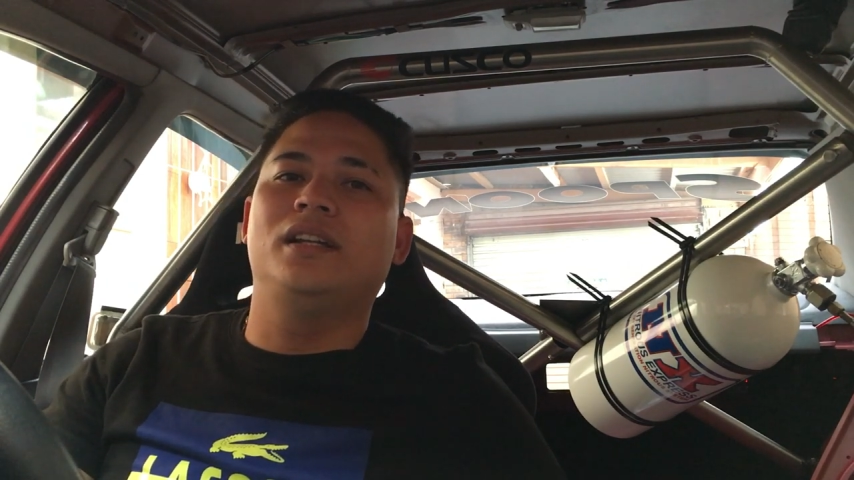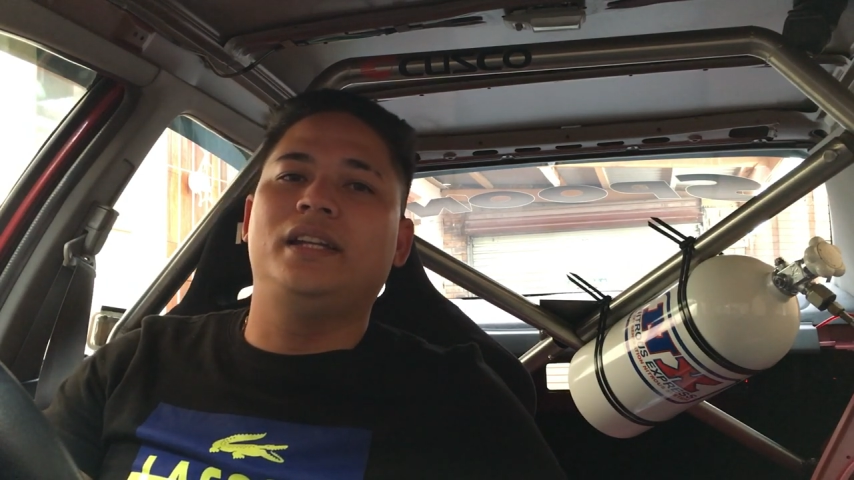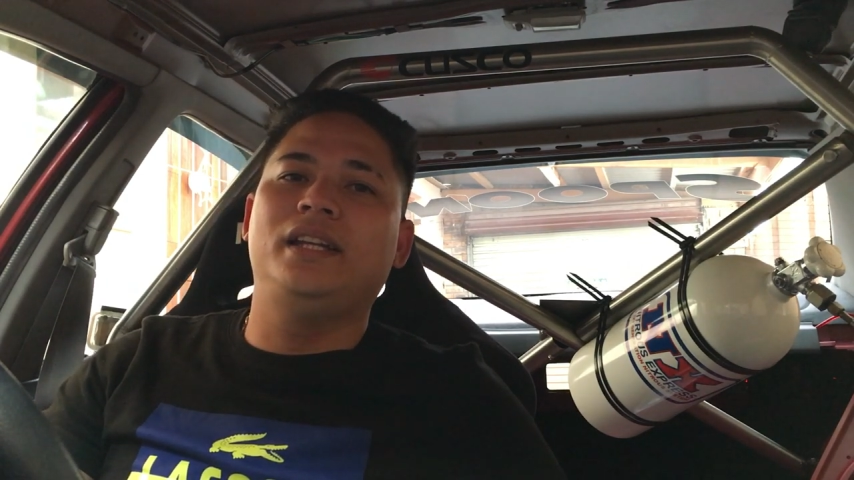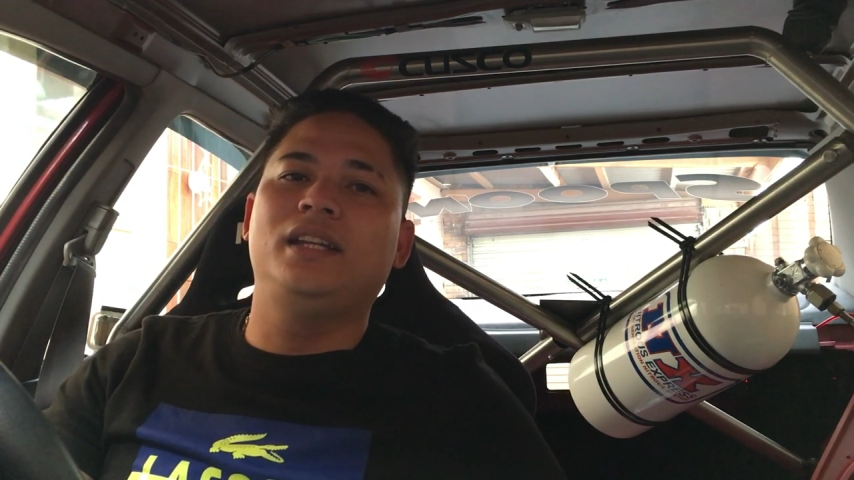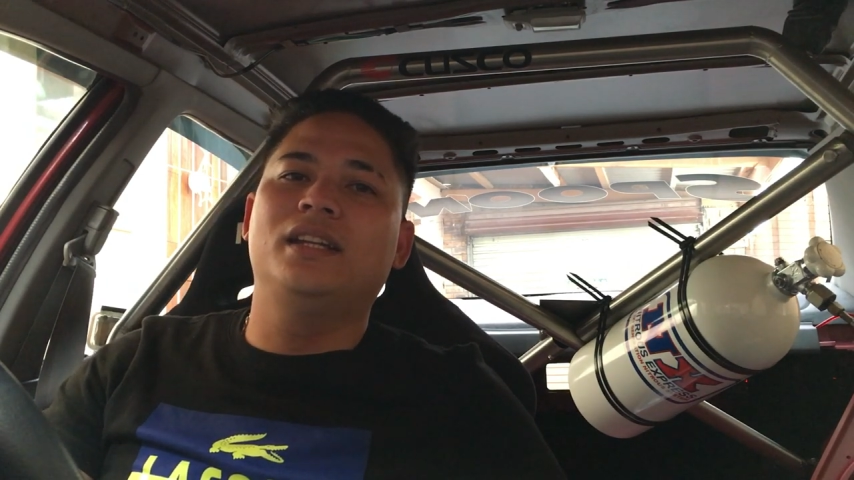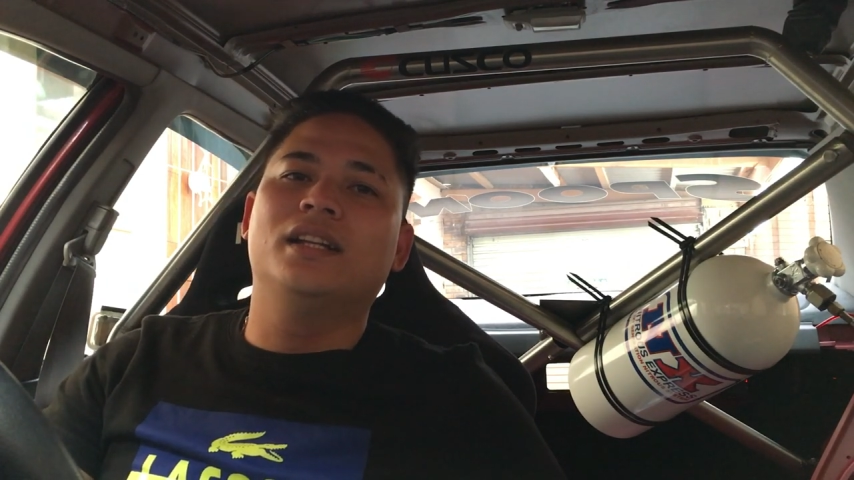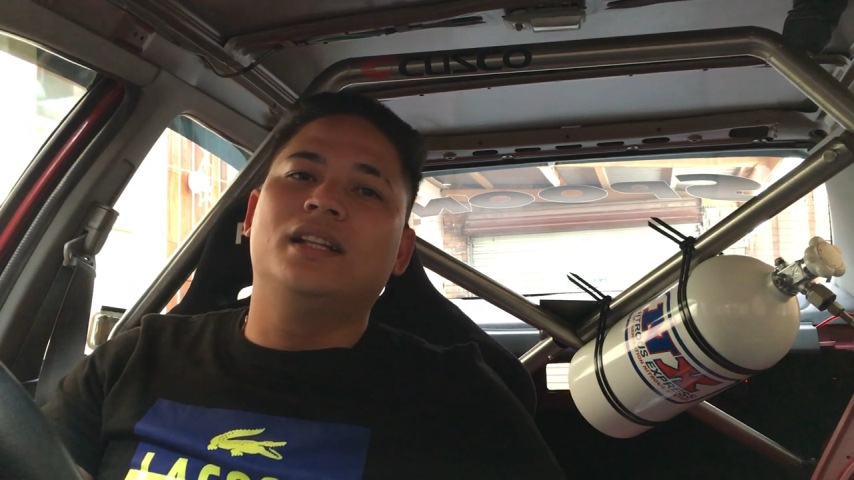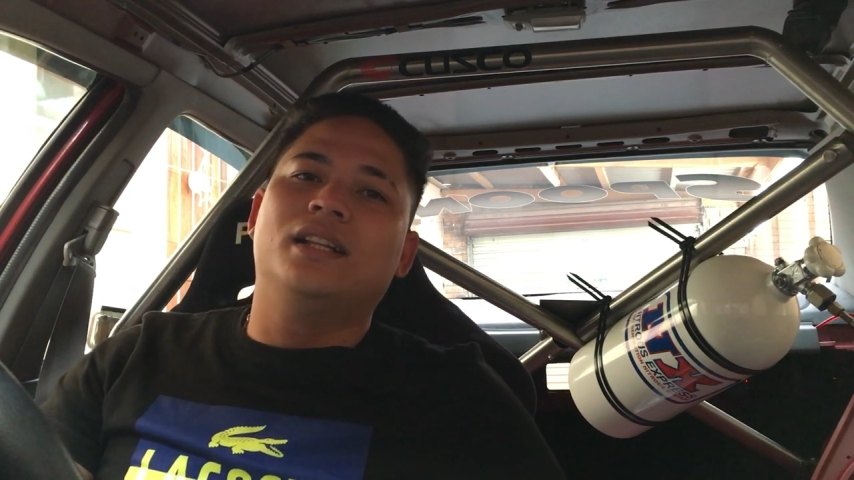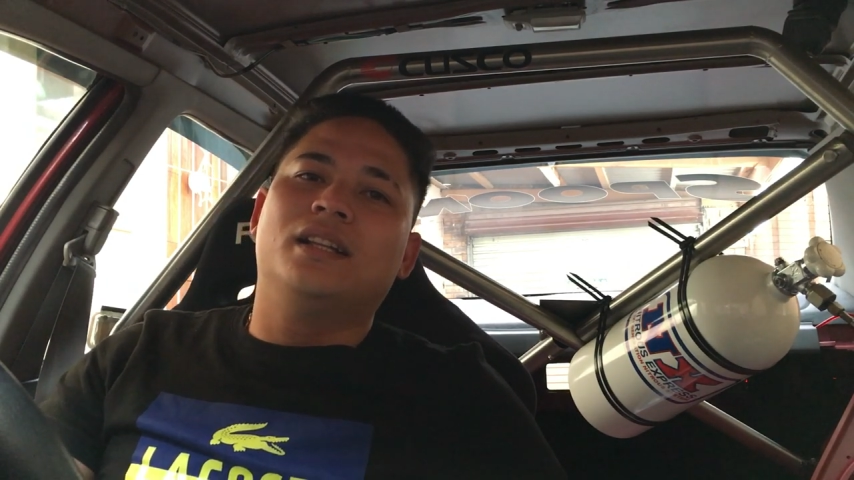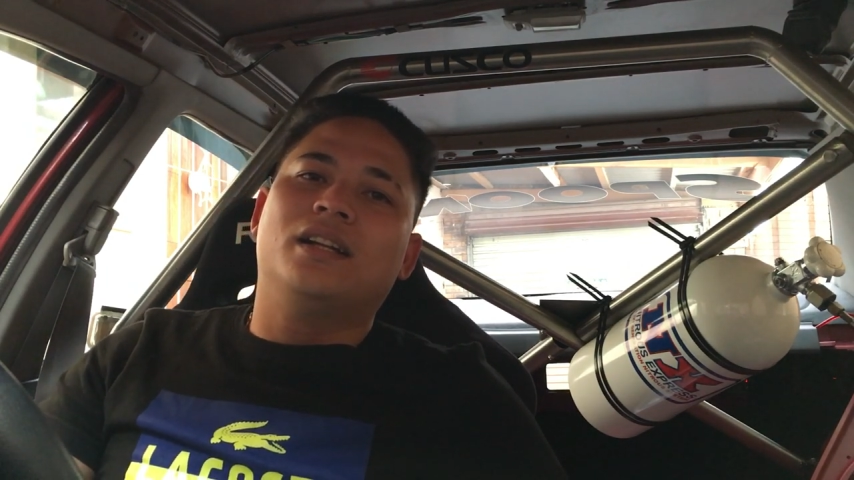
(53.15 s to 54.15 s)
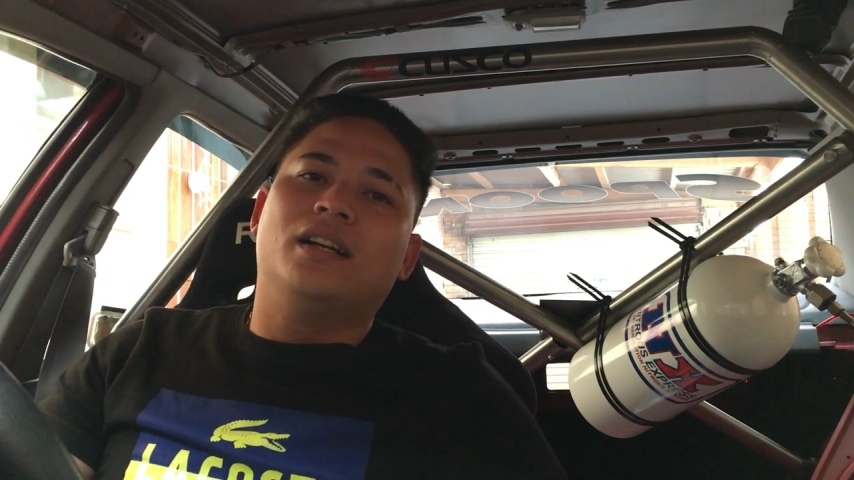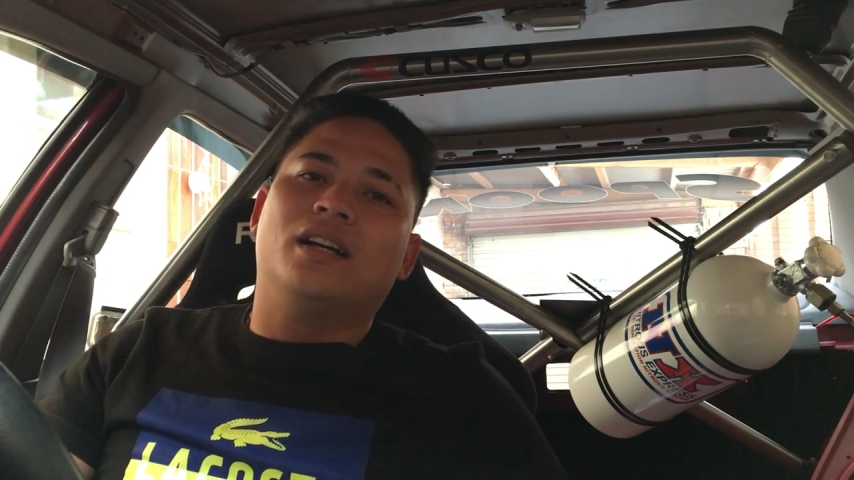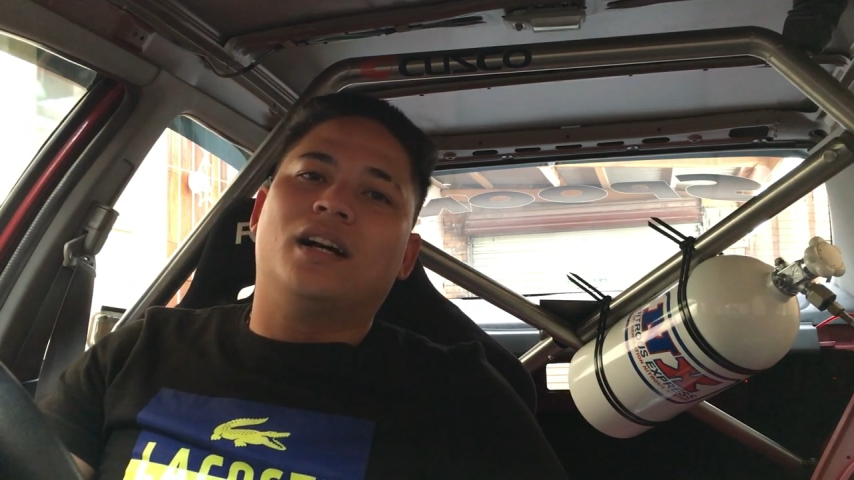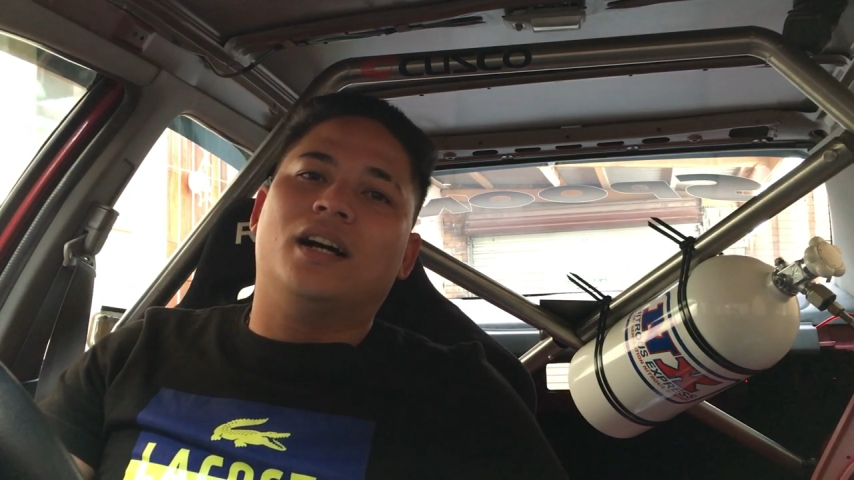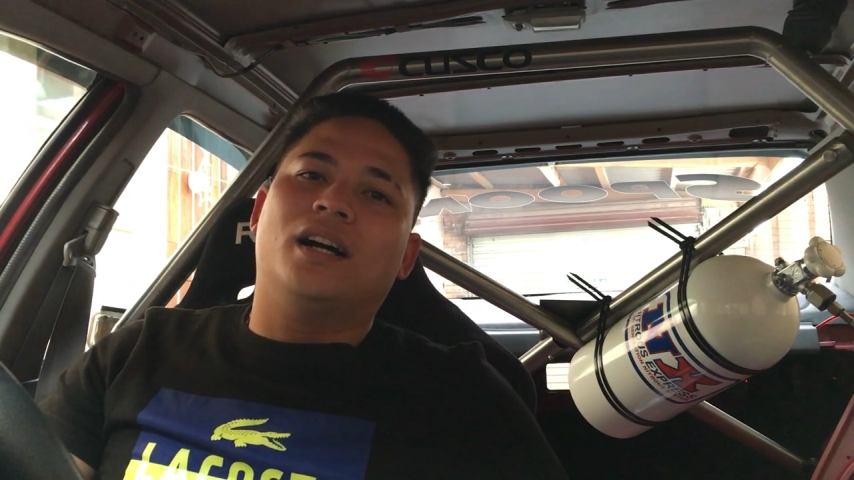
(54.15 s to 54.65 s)
lead
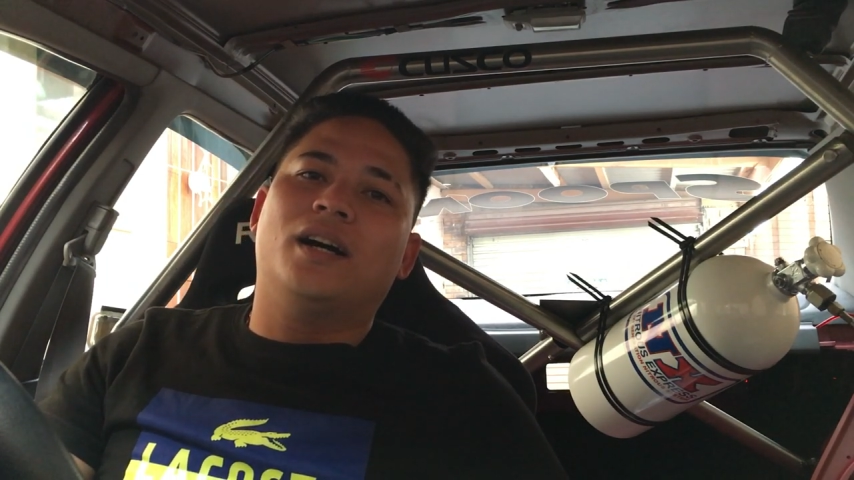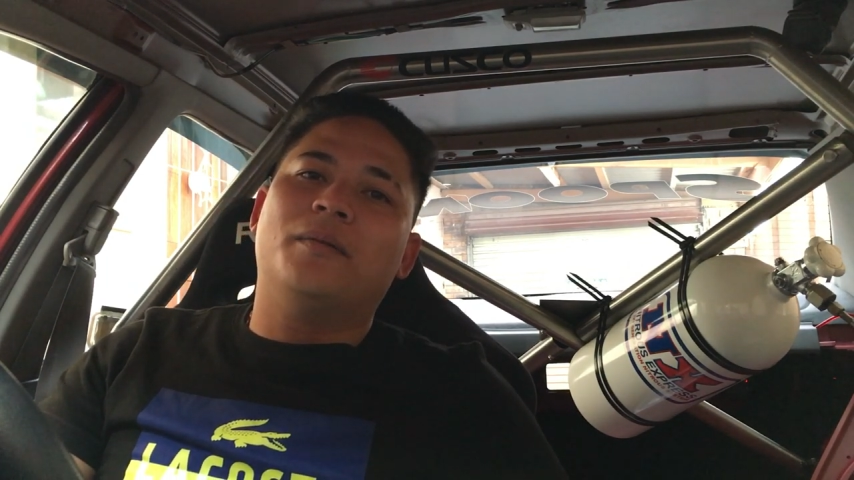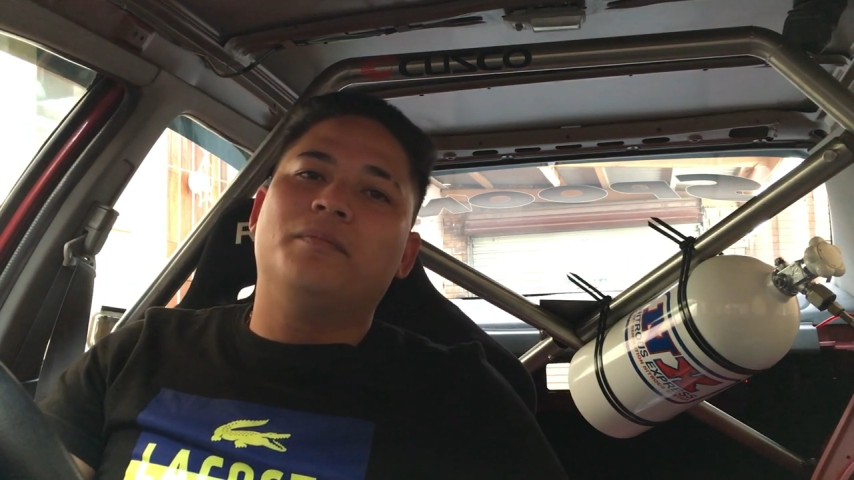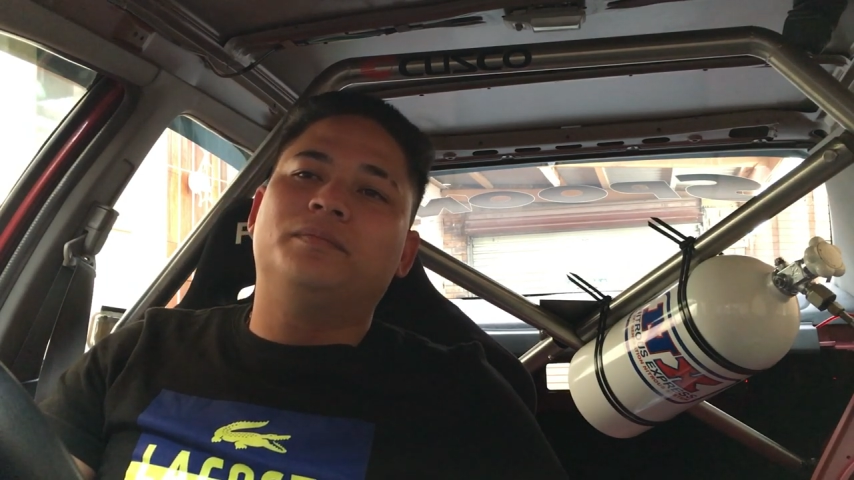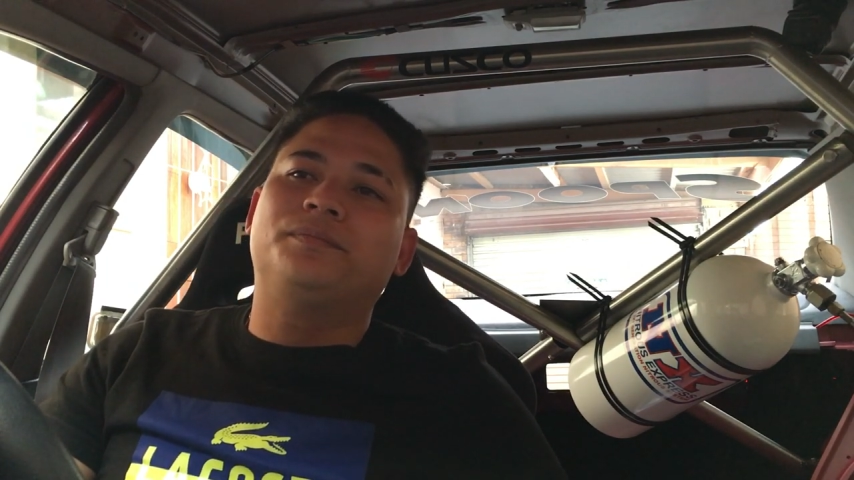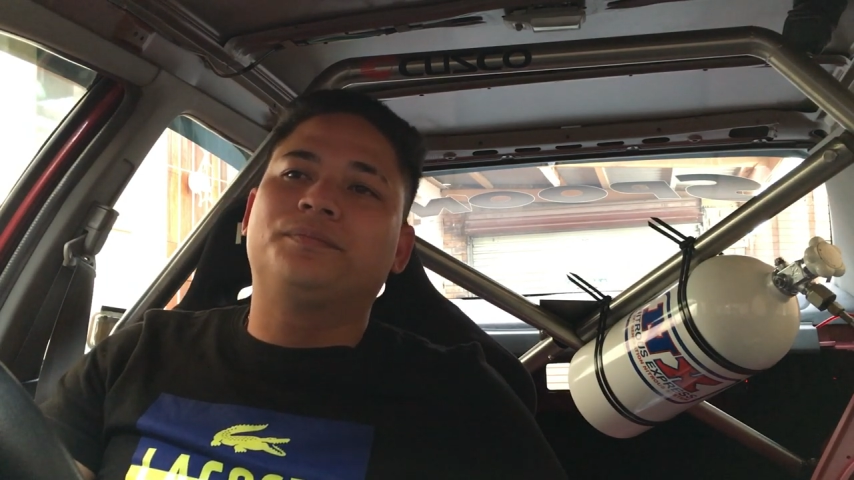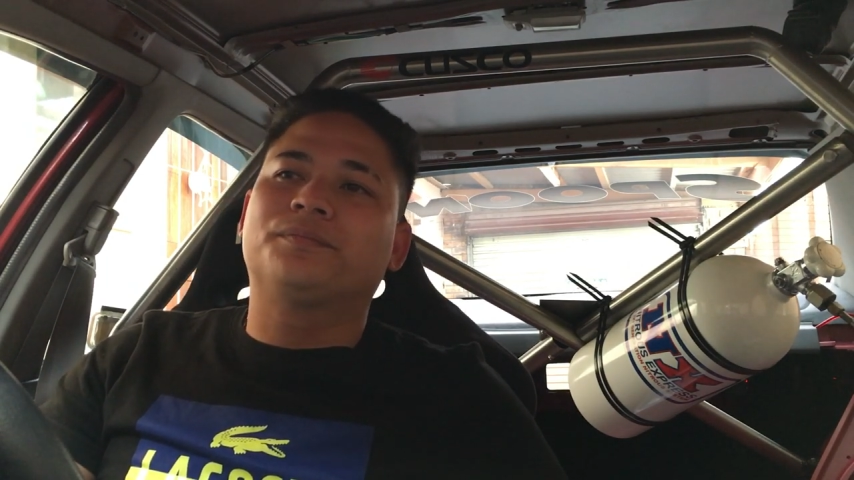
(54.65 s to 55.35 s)
um,